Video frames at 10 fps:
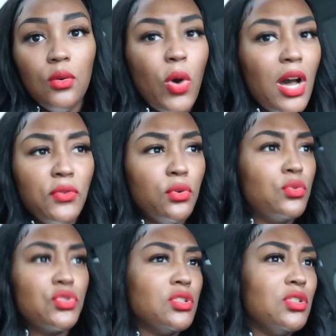
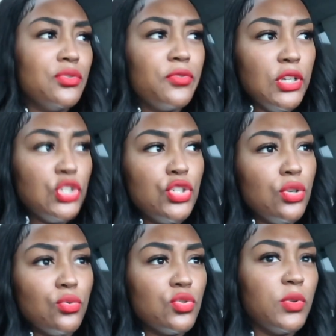waffles or French
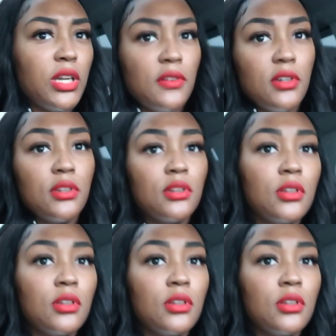toast, whatever.